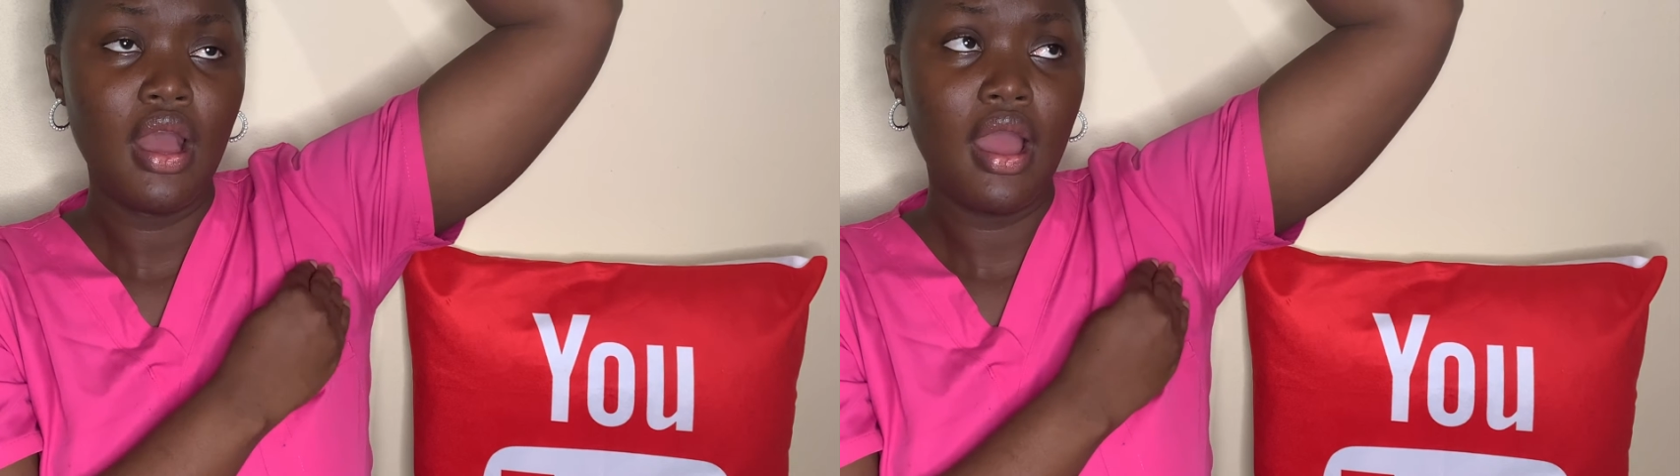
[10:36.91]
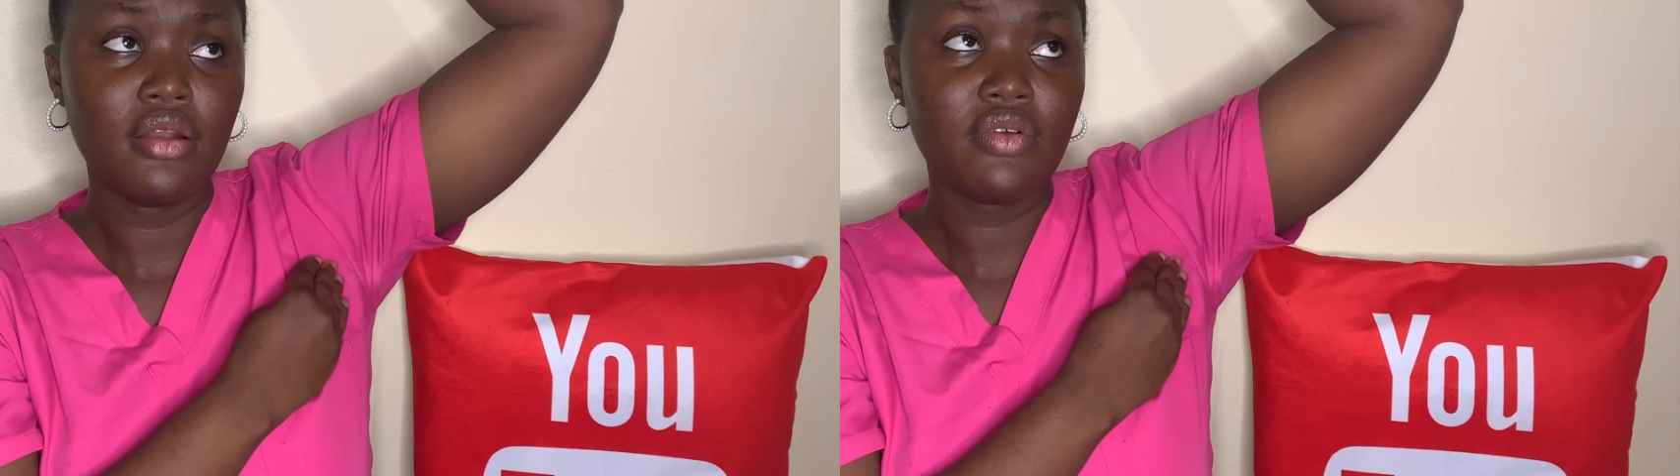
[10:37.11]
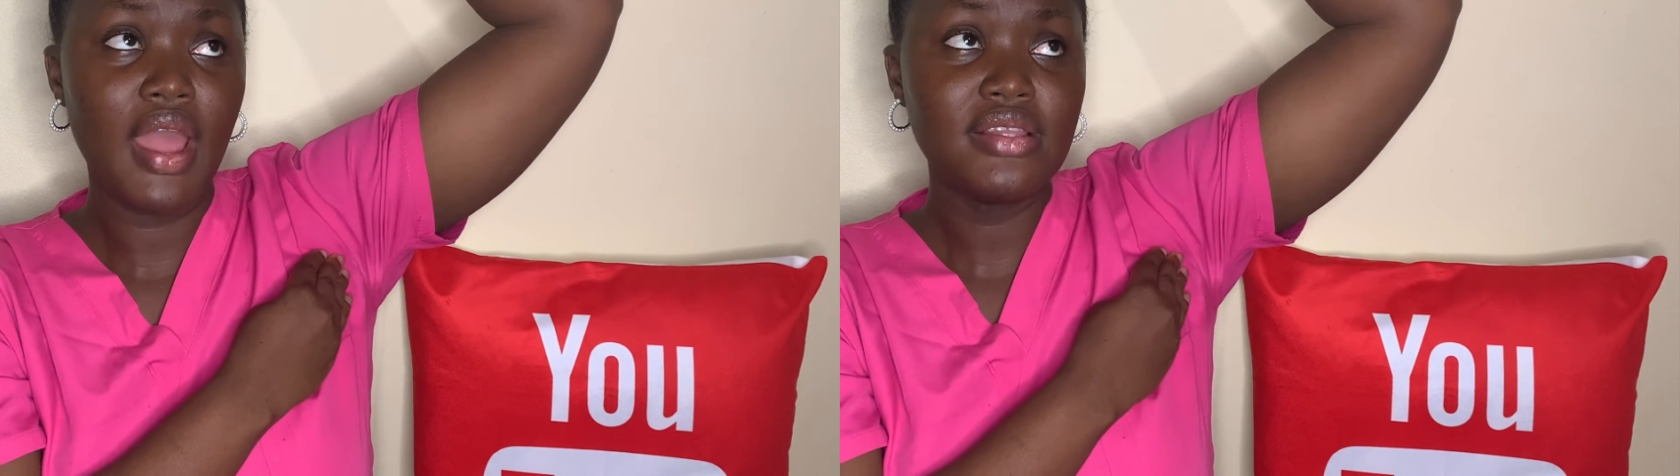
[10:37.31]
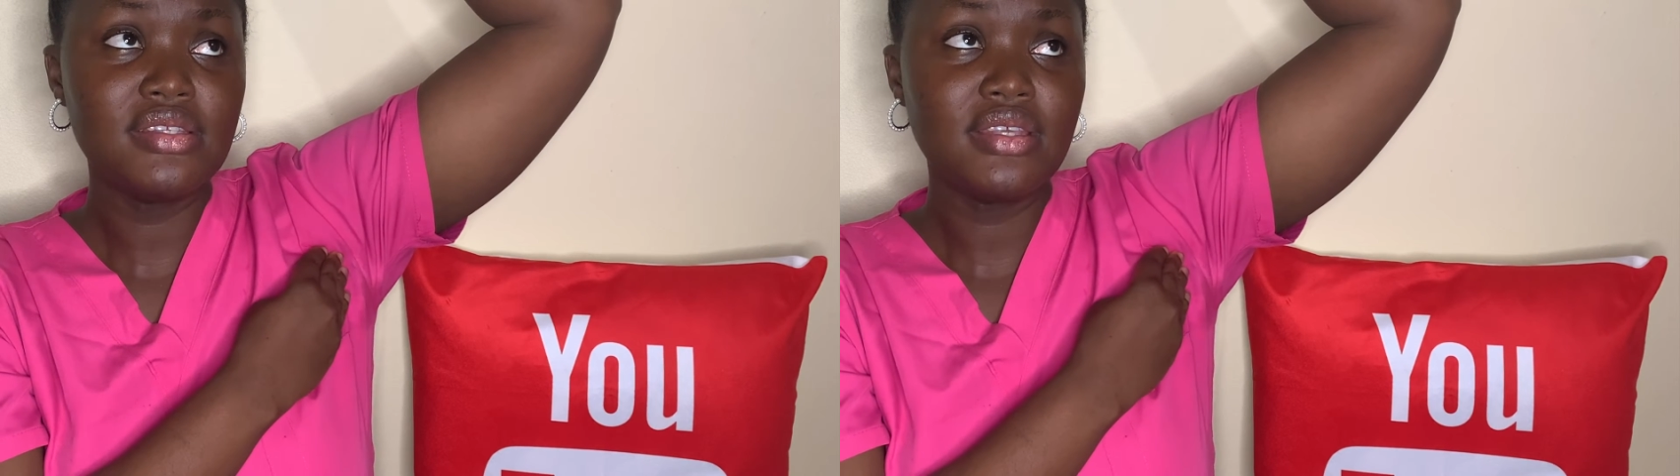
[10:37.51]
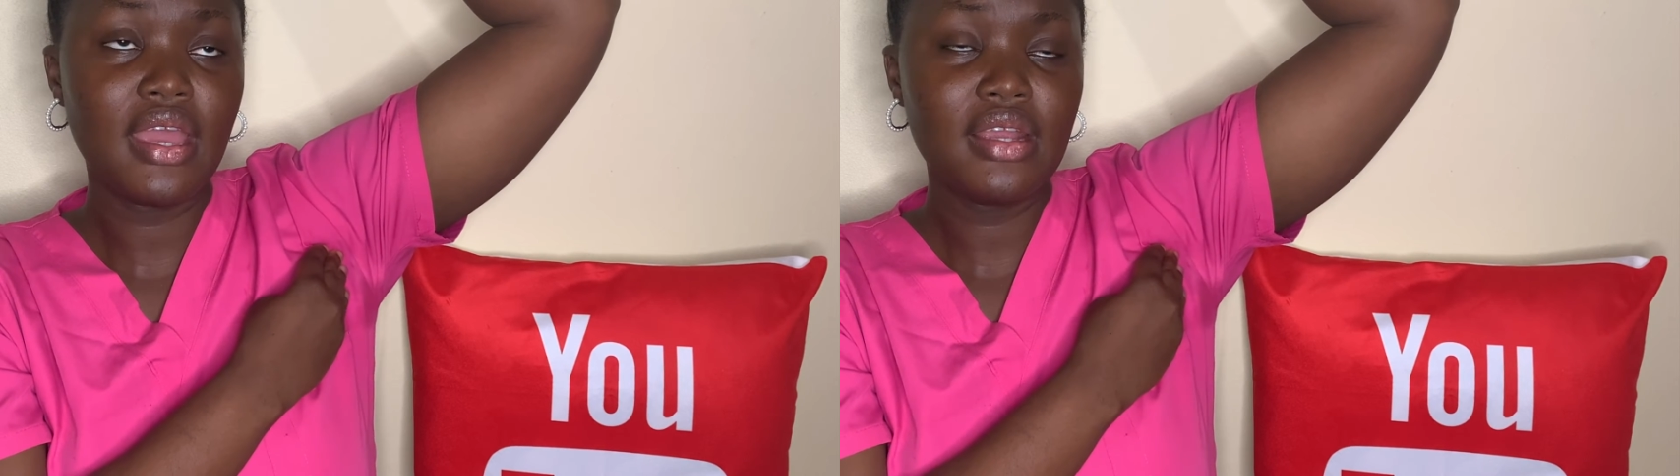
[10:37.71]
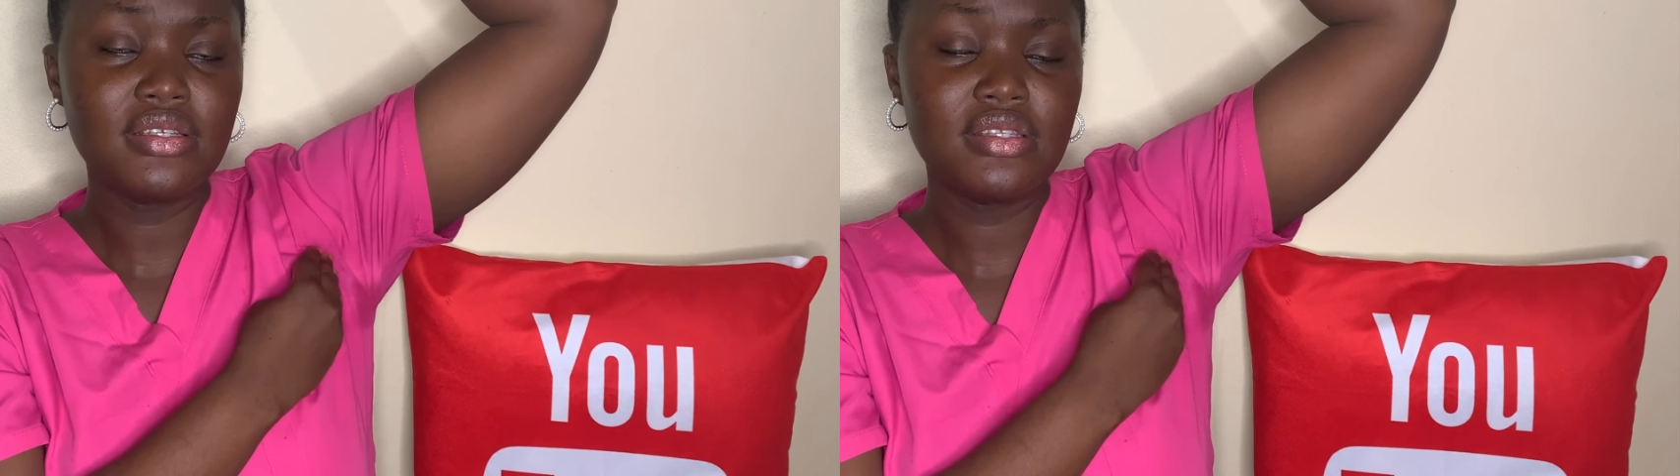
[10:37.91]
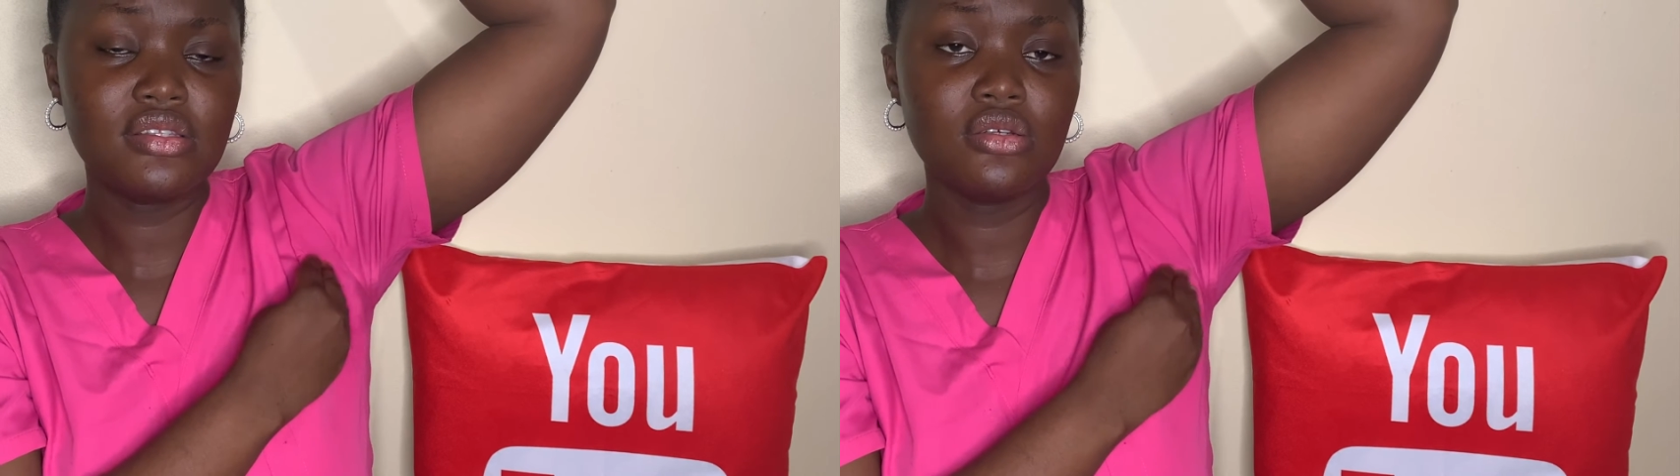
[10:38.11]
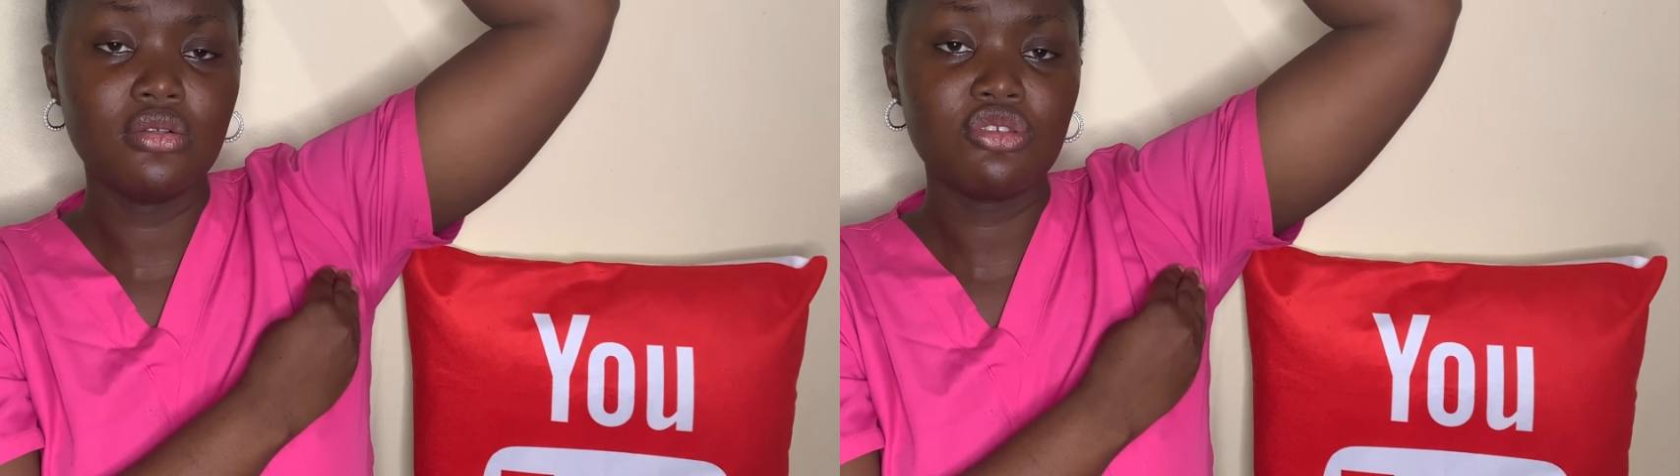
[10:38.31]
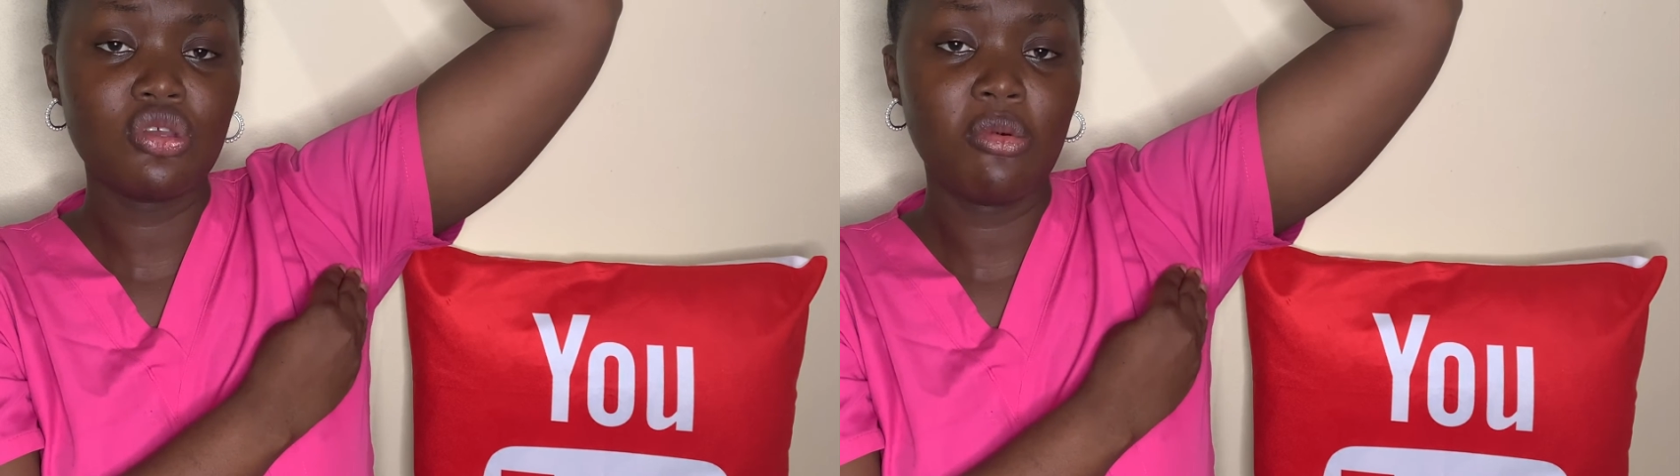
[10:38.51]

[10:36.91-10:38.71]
and right here is still some